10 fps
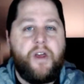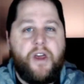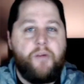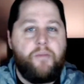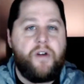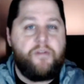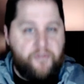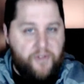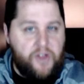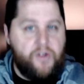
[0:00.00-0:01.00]
but
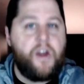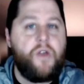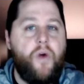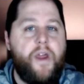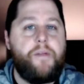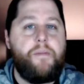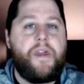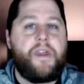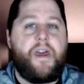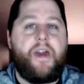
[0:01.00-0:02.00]
figure out a way to
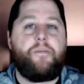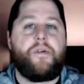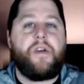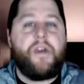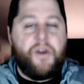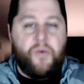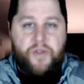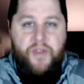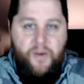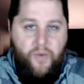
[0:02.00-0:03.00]
make it happen.
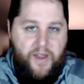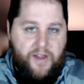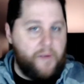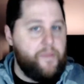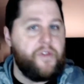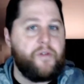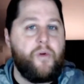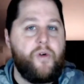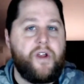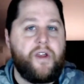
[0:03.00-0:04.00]
When they wake up in the
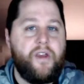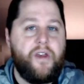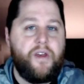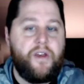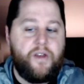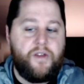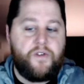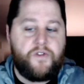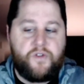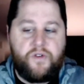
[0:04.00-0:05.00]
morning,
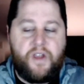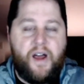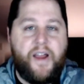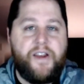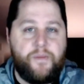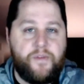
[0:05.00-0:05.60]
certain items